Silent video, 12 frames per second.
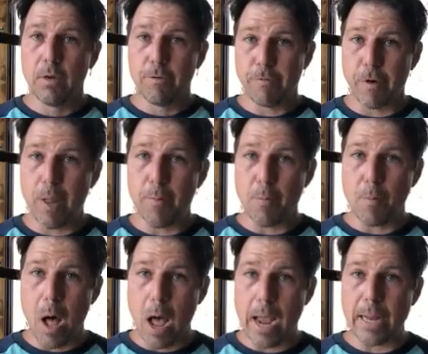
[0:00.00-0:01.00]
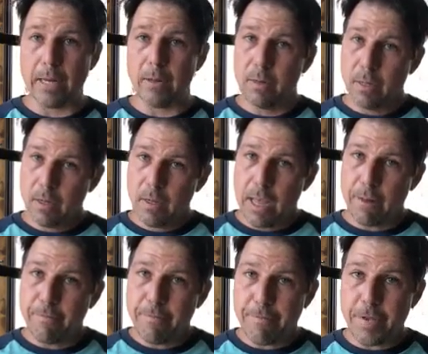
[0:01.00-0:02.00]
frame of mind,
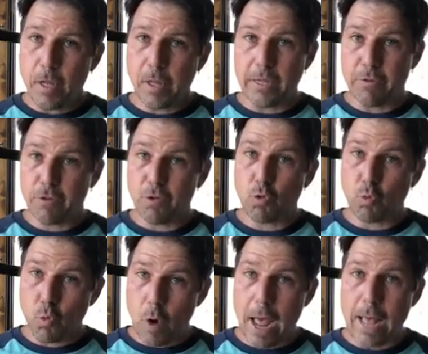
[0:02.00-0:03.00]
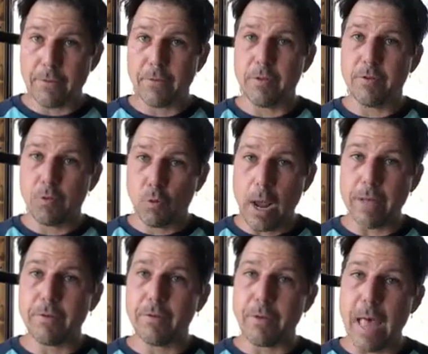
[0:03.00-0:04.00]
and feeling stress. The
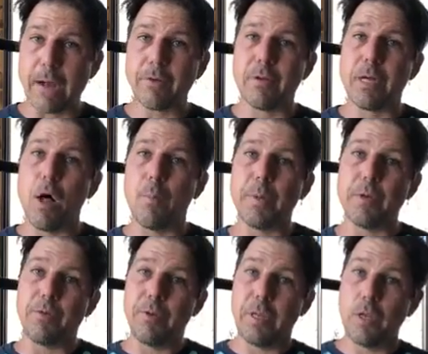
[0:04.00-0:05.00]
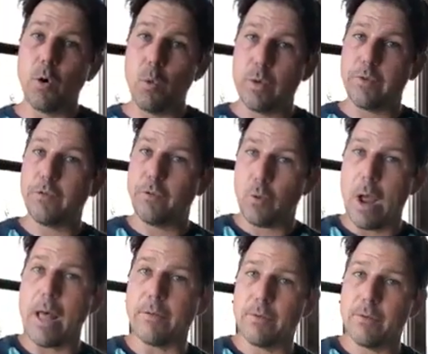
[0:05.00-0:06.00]
stress is actually helping us deal with
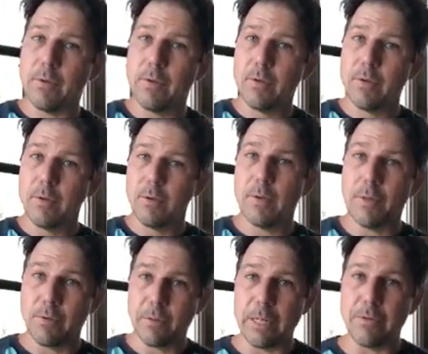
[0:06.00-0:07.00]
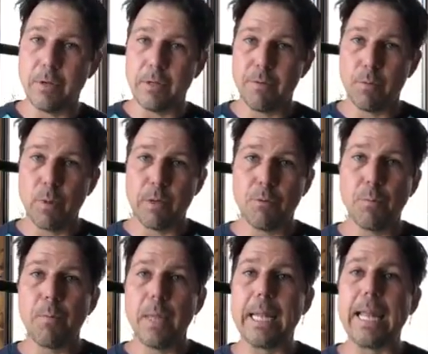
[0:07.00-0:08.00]
stress. It's
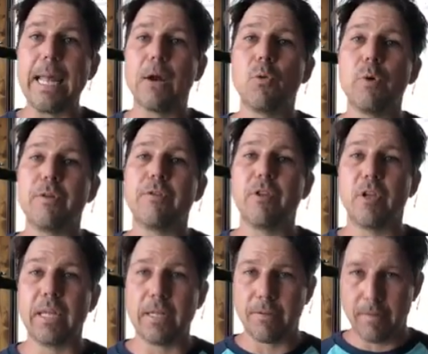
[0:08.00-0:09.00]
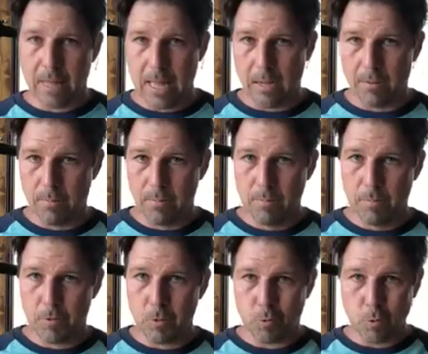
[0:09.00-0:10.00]
an inner resilience thing.
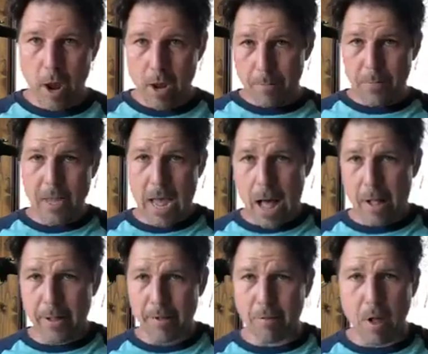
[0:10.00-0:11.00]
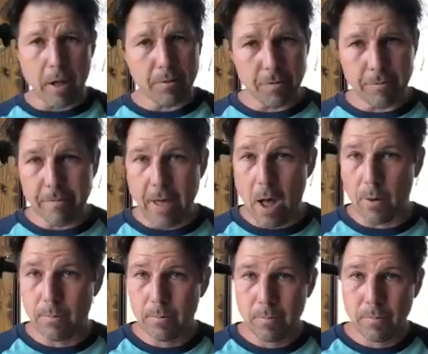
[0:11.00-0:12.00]
So it's right up the alley of Lost and Found.
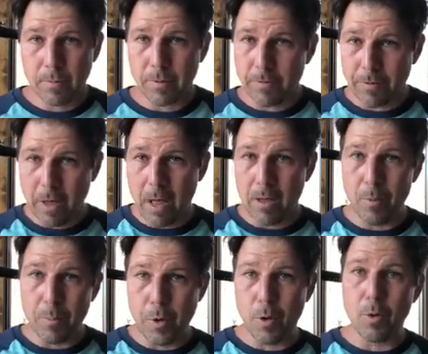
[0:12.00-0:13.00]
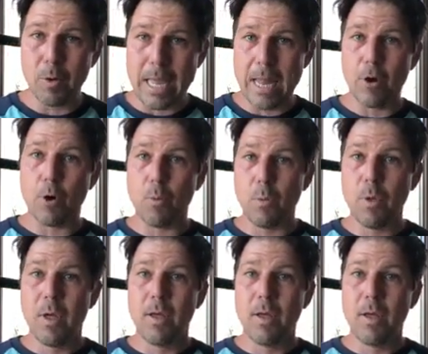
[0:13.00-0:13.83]
This is how you build inner